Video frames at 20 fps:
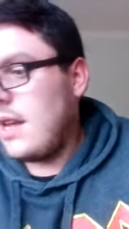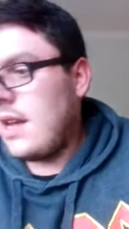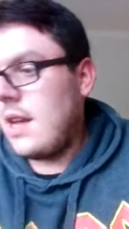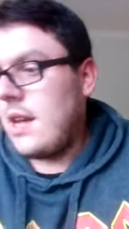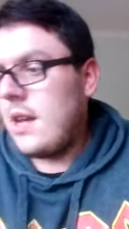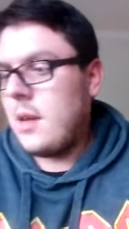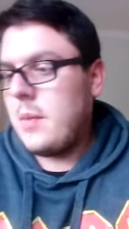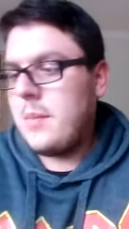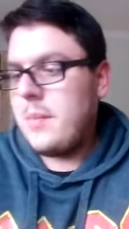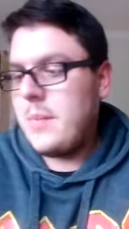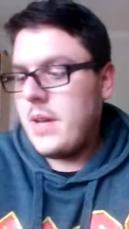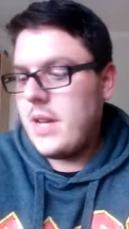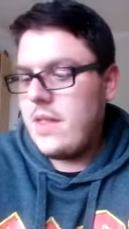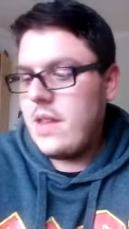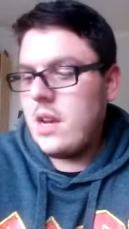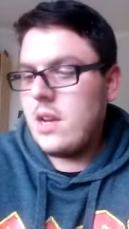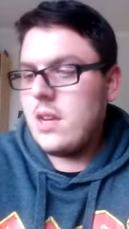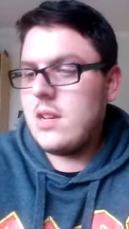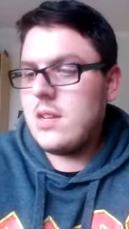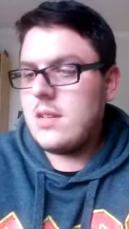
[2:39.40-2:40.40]
Um, and
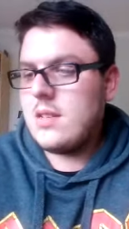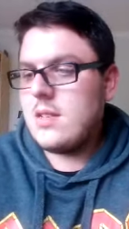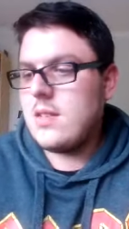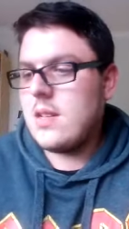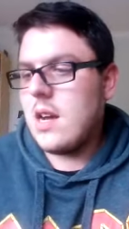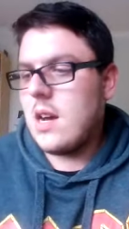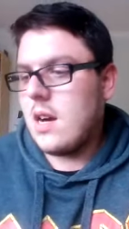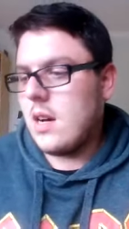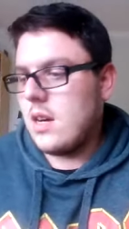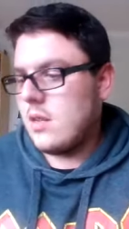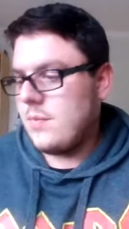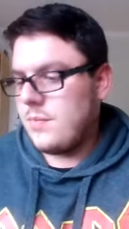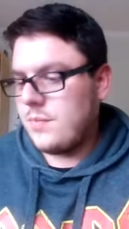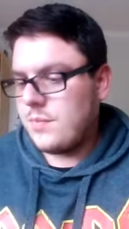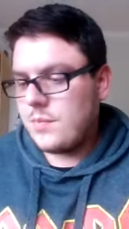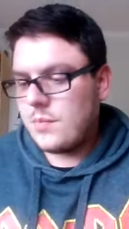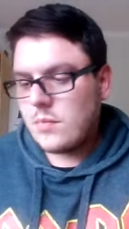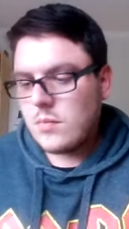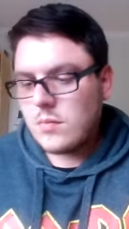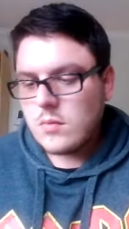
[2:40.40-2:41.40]
then I'm going to start
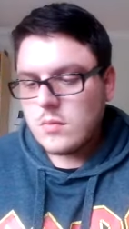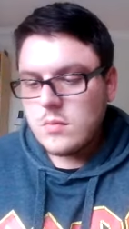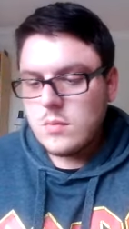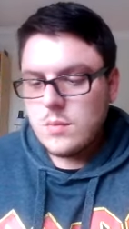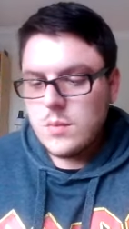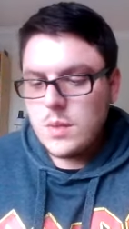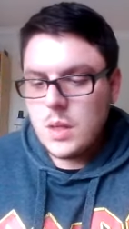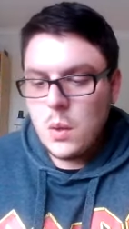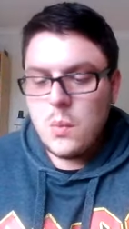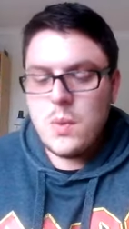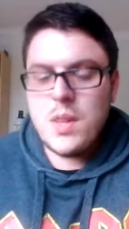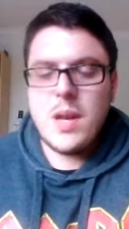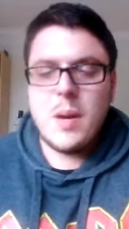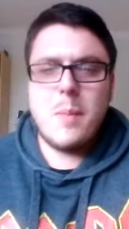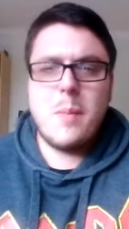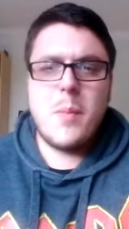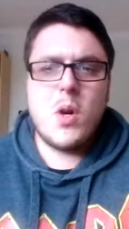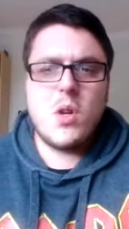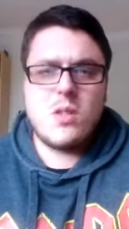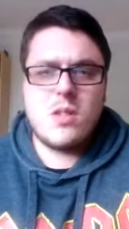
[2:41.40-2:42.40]
with an
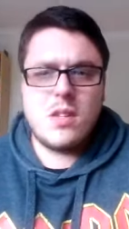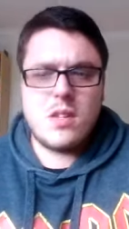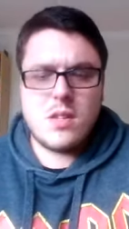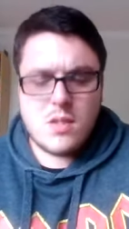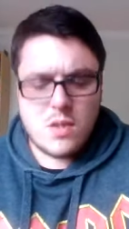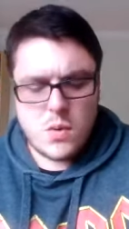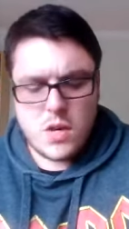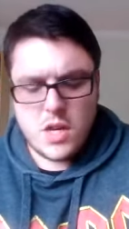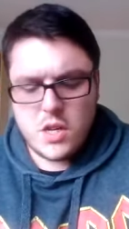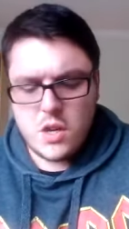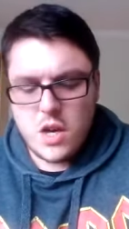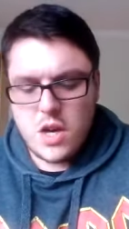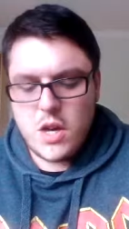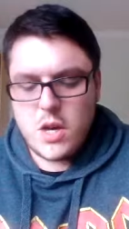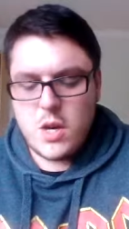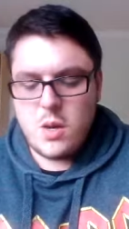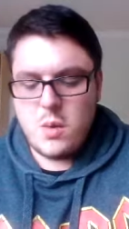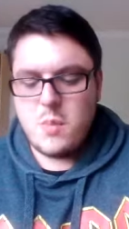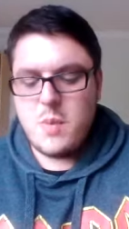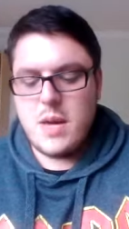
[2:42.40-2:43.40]
unboxing. So I got
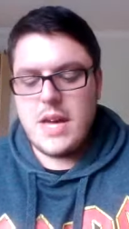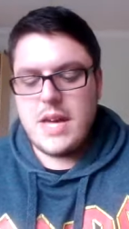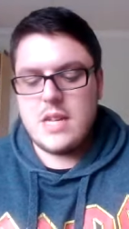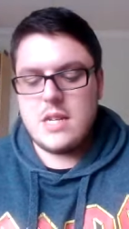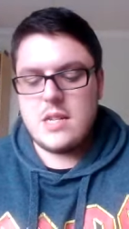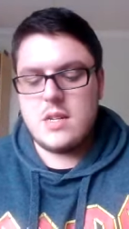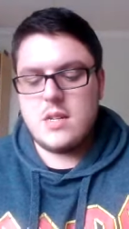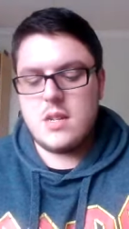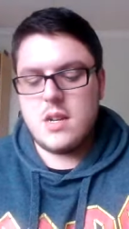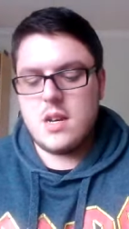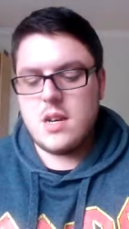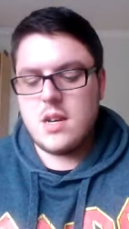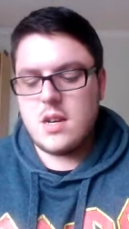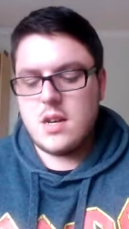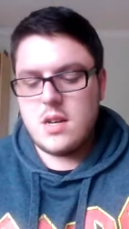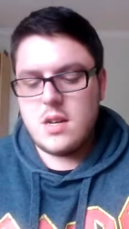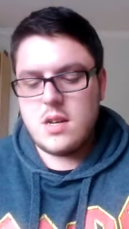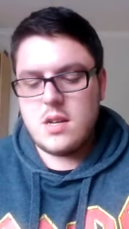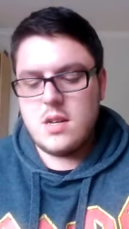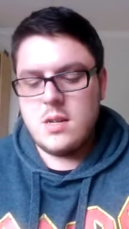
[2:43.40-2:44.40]
home and
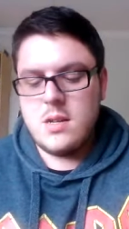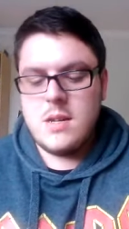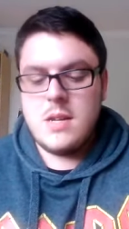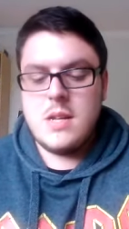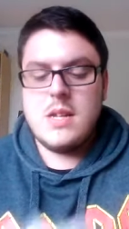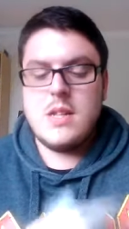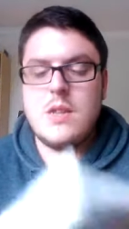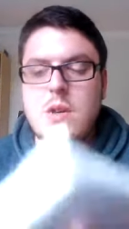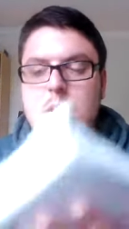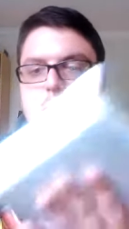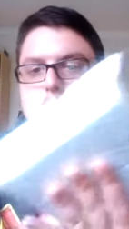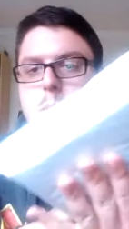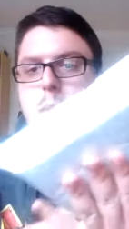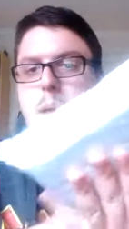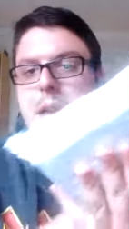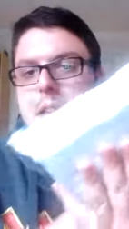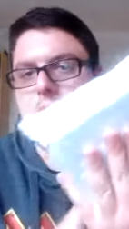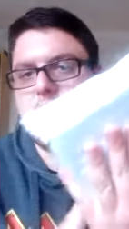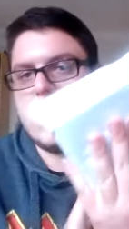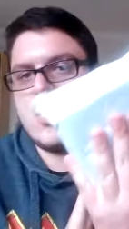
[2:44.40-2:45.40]
uh, there's a
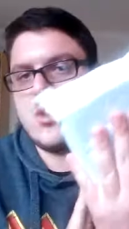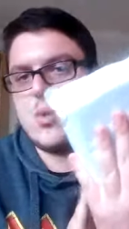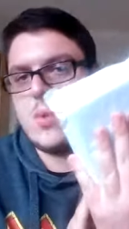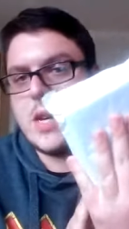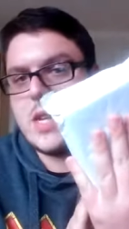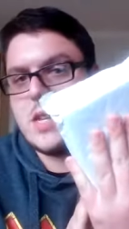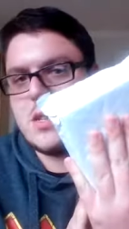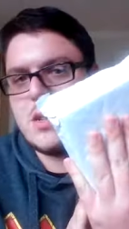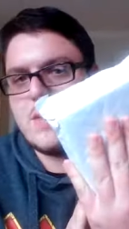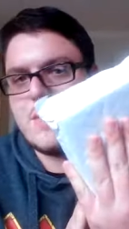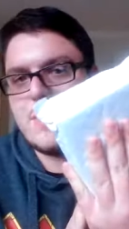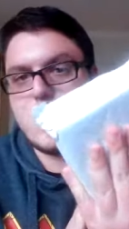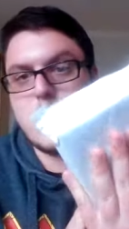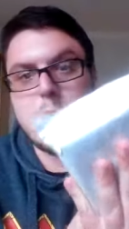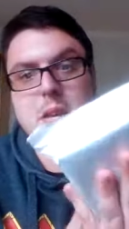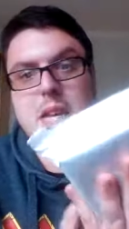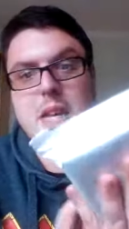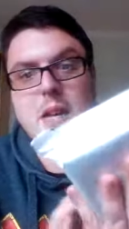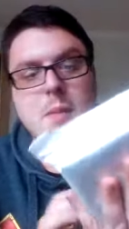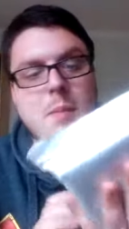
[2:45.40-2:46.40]
package waiting for
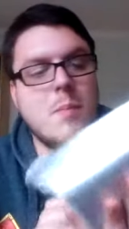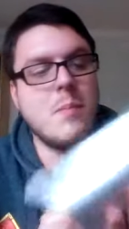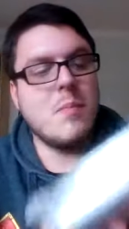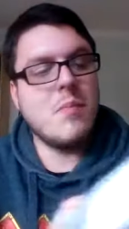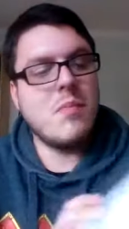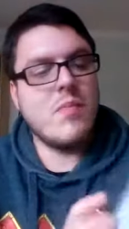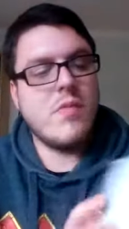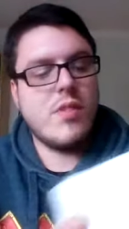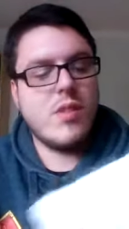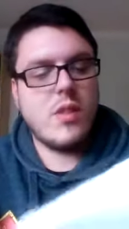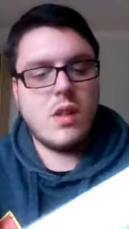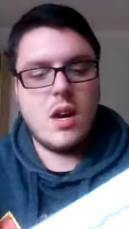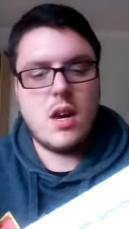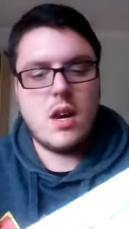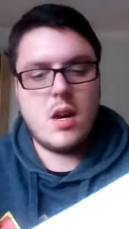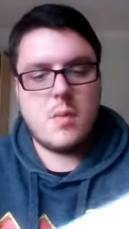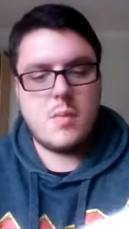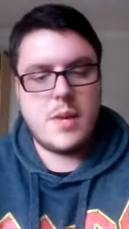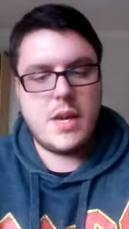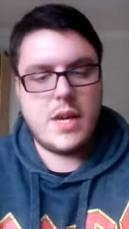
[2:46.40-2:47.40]
me,
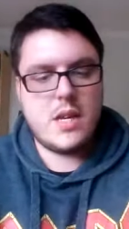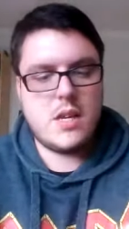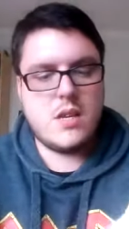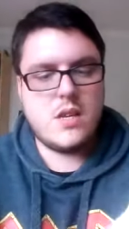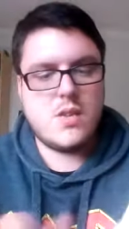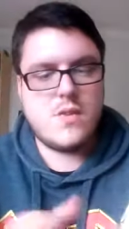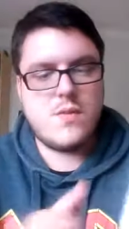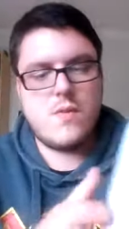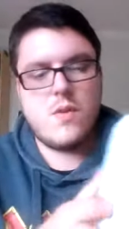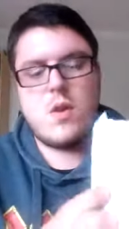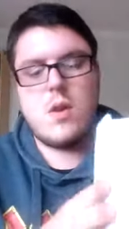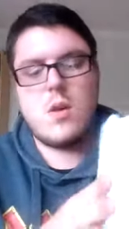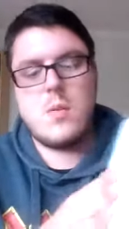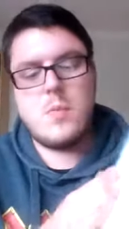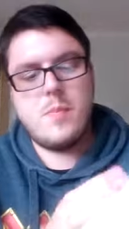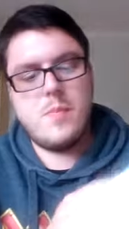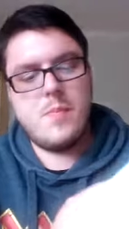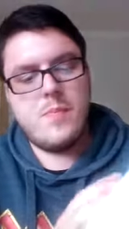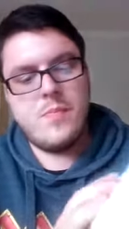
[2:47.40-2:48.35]
um, and it's from